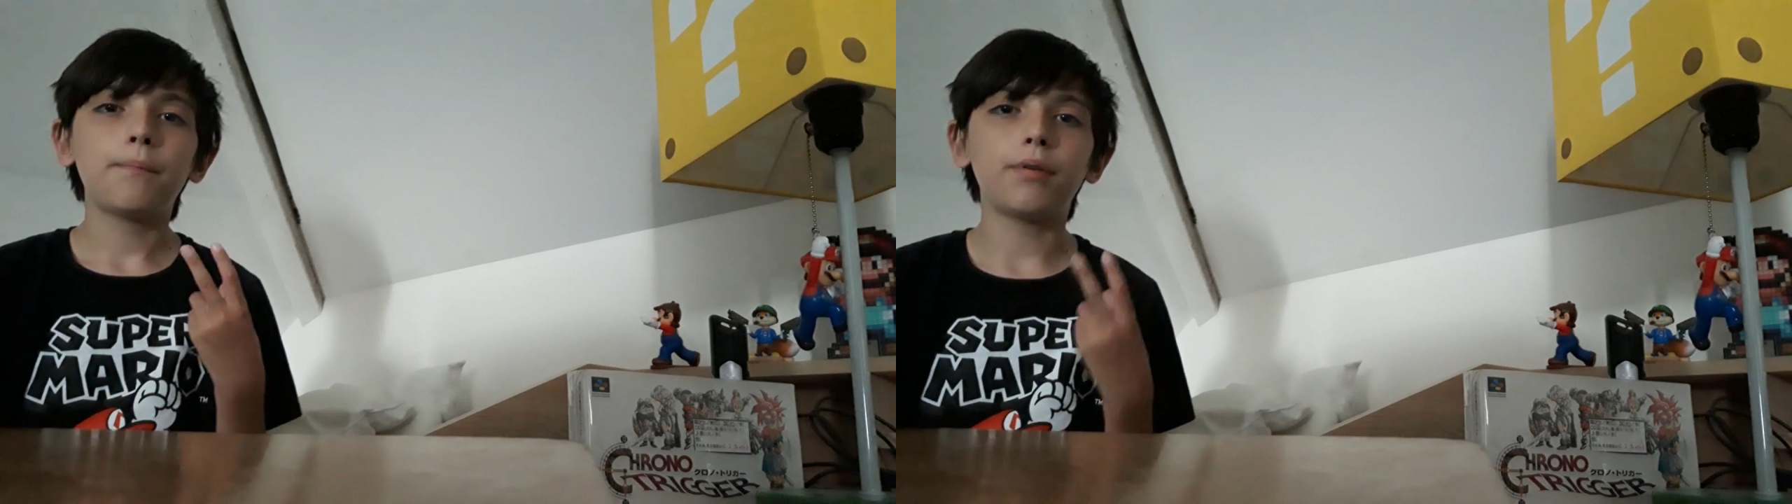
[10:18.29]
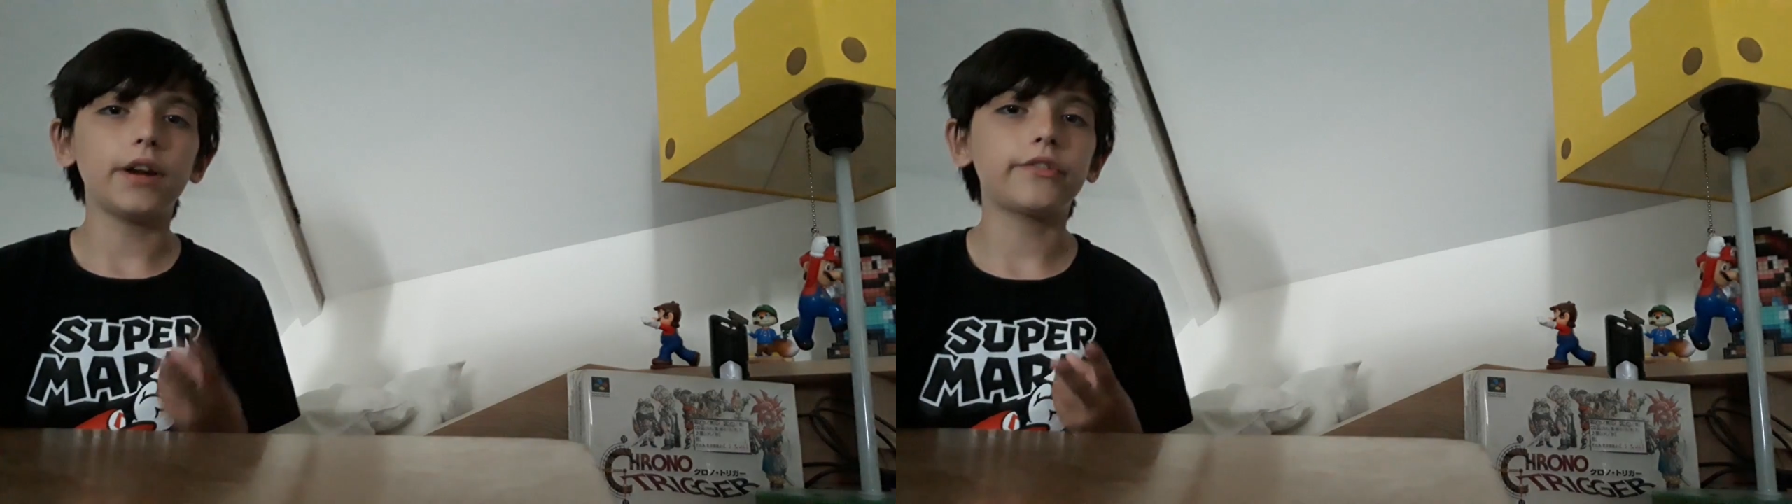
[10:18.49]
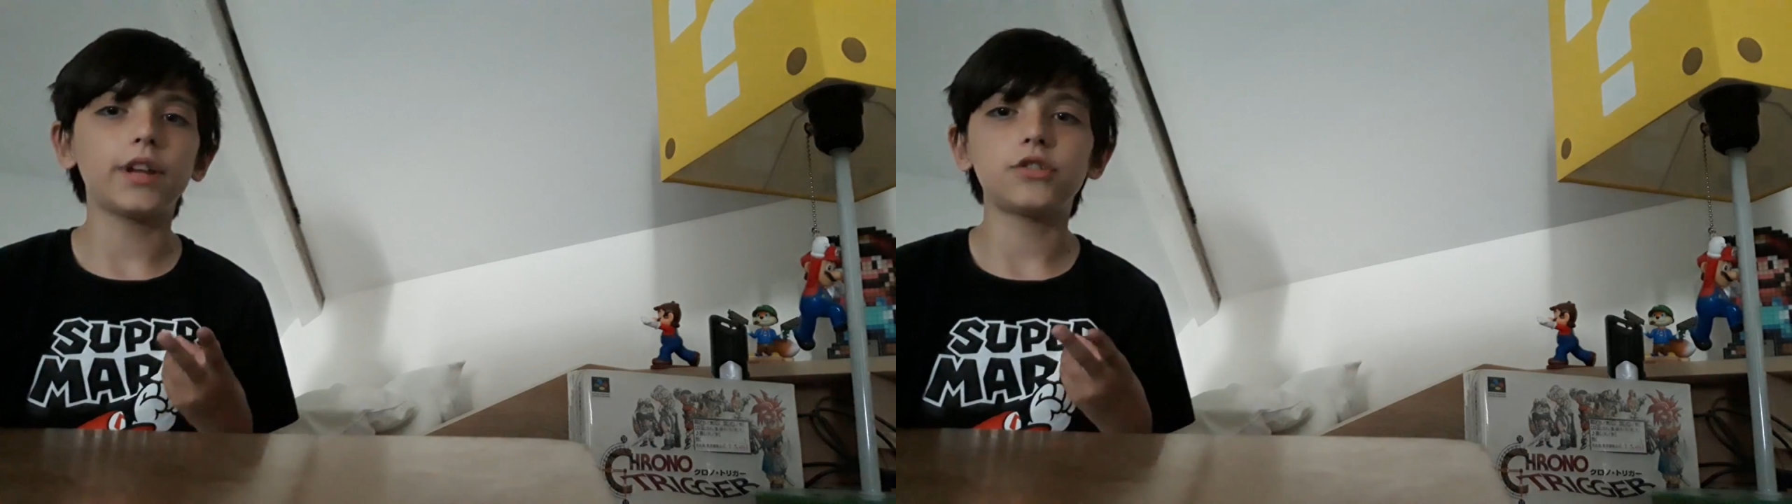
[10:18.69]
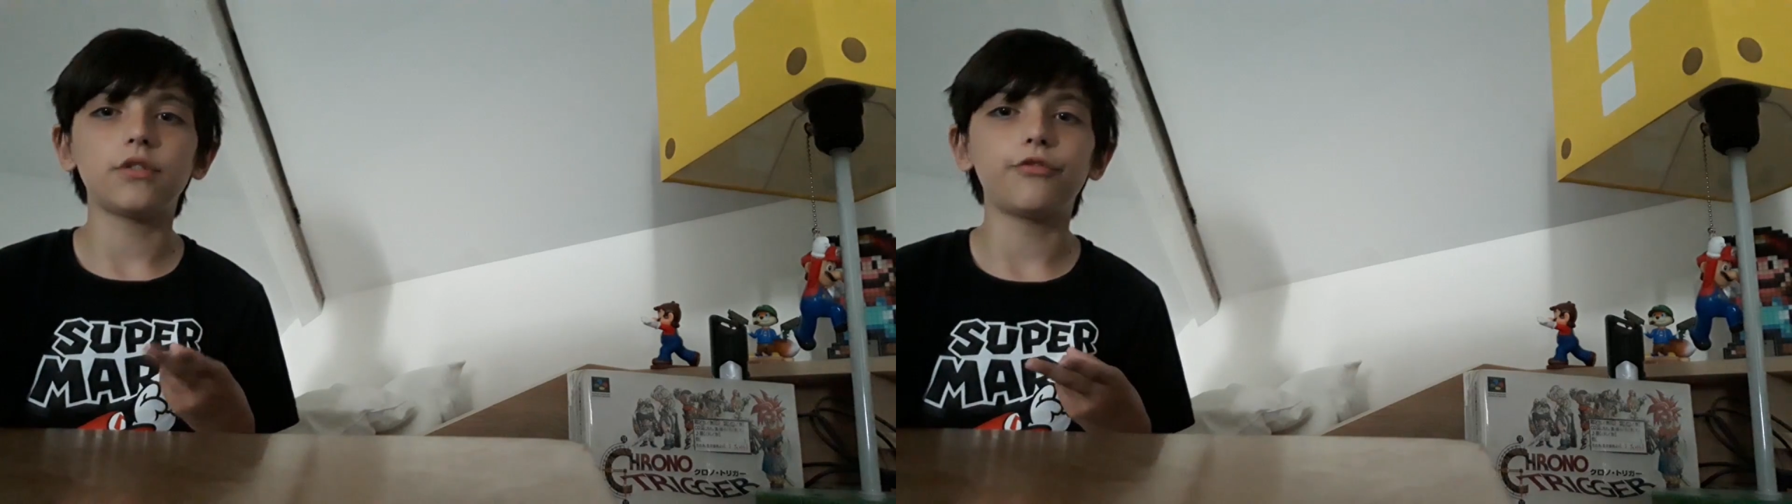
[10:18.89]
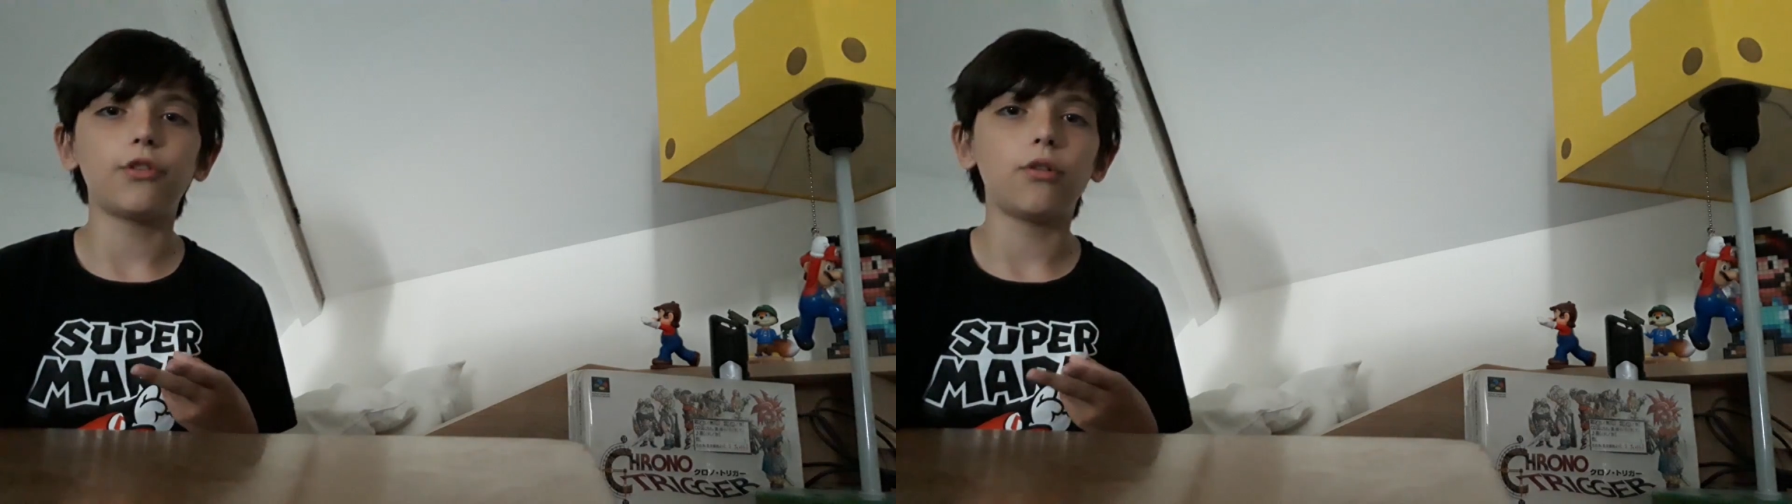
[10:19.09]

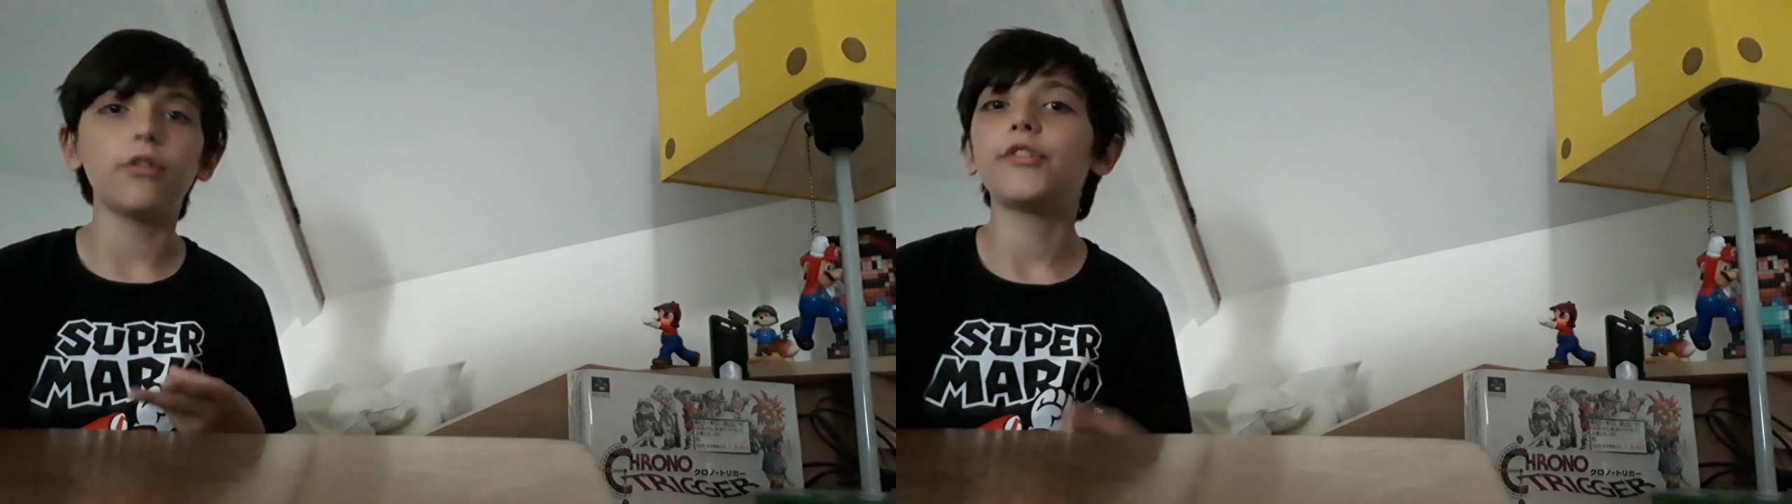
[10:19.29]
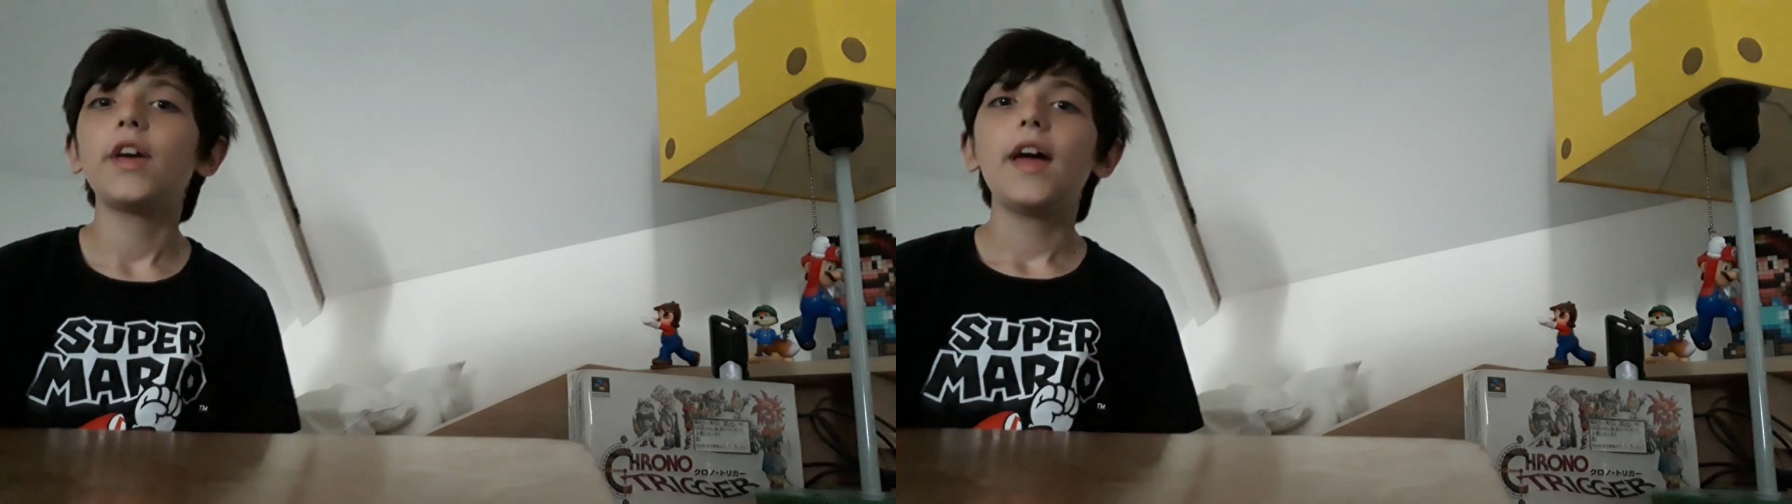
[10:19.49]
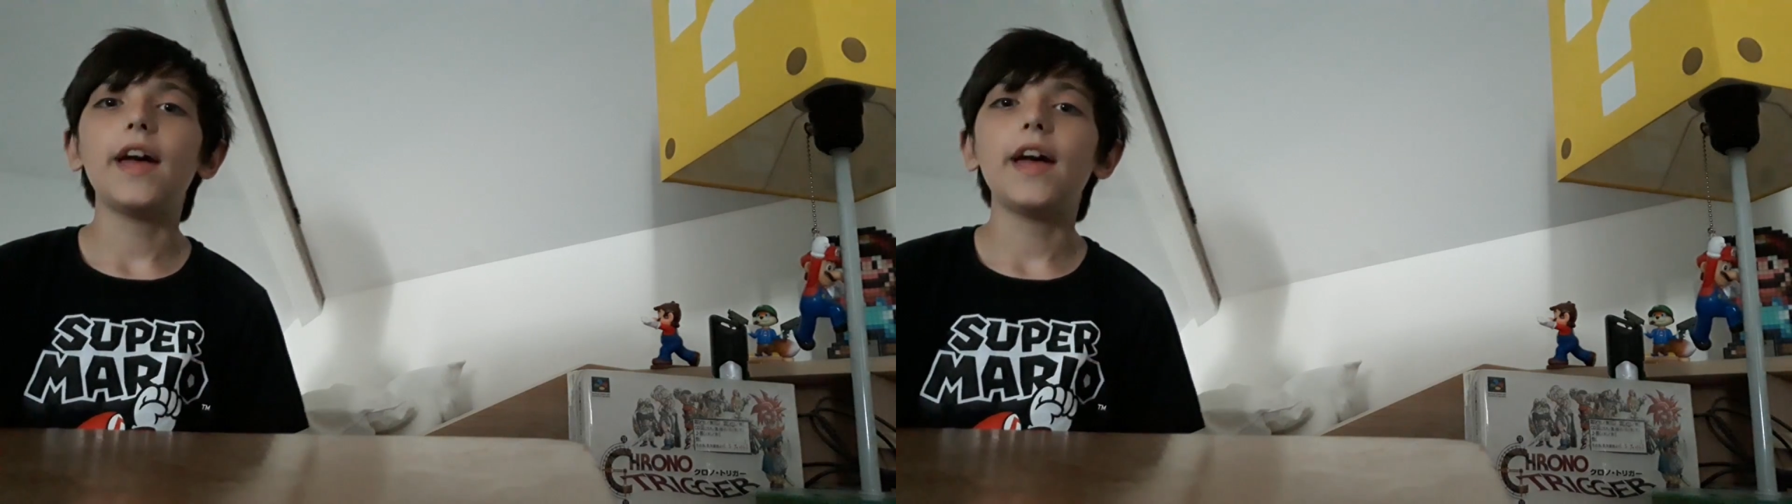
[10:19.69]
PlayStation 4s,